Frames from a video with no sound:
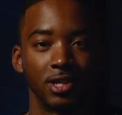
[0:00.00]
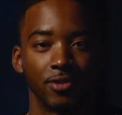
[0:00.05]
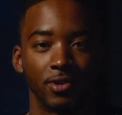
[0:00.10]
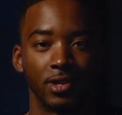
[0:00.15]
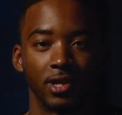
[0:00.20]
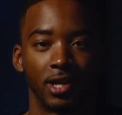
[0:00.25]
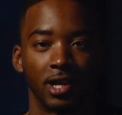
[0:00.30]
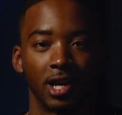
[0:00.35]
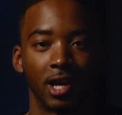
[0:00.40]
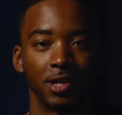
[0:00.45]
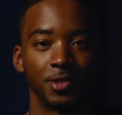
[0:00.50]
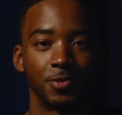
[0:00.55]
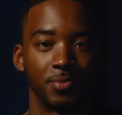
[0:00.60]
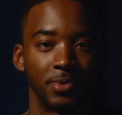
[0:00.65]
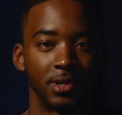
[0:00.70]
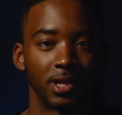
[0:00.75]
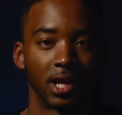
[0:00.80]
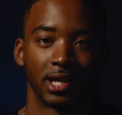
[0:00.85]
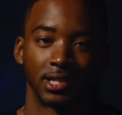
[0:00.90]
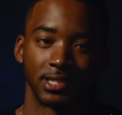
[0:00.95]
every day. I
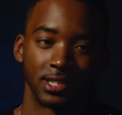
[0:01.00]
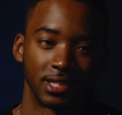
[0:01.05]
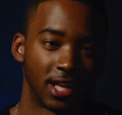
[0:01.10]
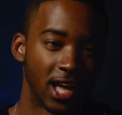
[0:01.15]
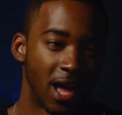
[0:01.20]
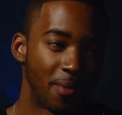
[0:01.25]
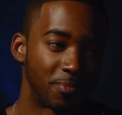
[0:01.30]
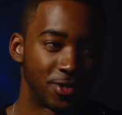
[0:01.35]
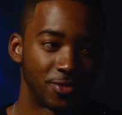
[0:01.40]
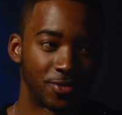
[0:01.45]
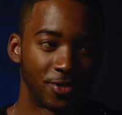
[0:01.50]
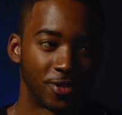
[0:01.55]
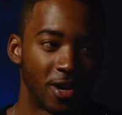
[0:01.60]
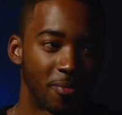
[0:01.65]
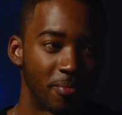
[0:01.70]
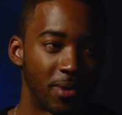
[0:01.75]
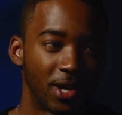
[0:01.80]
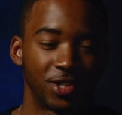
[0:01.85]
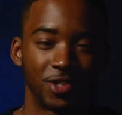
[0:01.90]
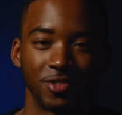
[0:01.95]
speak like into the atmosphere.
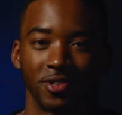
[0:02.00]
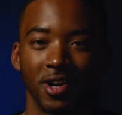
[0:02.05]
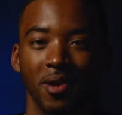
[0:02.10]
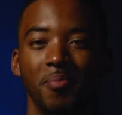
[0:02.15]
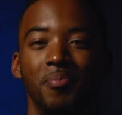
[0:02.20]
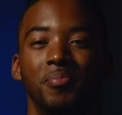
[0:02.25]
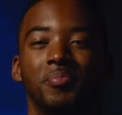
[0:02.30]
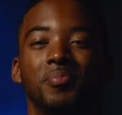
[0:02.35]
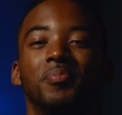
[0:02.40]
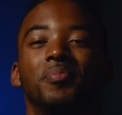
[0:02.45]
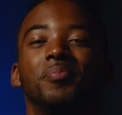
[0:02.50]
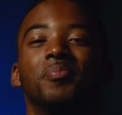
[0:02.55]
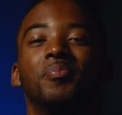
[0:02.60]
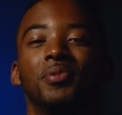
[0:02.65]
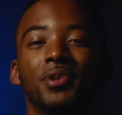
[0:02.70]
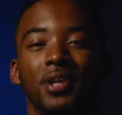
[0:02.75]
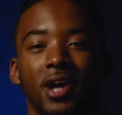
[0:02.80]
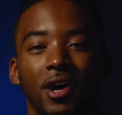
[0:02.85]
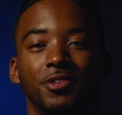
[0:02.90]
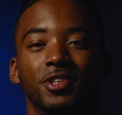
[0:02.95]
I make sure I
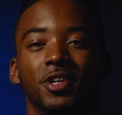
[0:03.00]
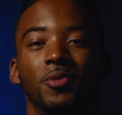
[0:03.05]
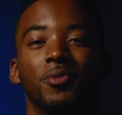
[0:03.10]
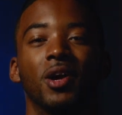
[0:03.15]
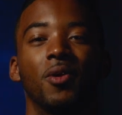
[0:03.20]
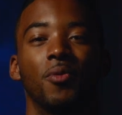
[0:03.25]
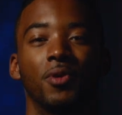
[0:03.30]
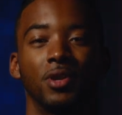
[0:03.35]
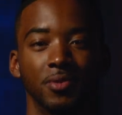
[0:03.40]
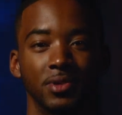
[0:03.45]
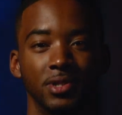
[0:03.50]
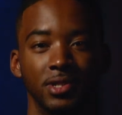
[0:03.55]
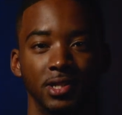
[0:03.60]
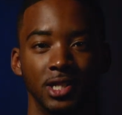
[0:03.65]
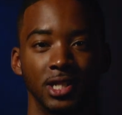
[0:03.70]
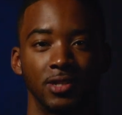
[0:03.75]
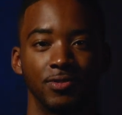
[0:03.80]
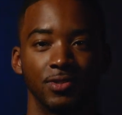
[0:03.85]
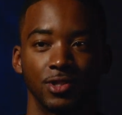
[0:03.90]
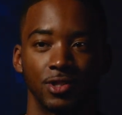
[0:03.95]
put out there what I want to
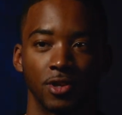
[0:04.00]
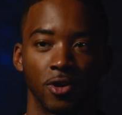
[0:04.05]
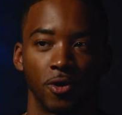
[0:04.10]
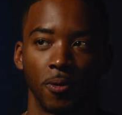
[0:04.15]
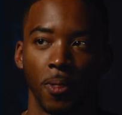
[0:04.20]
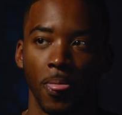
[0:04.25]
receive. And so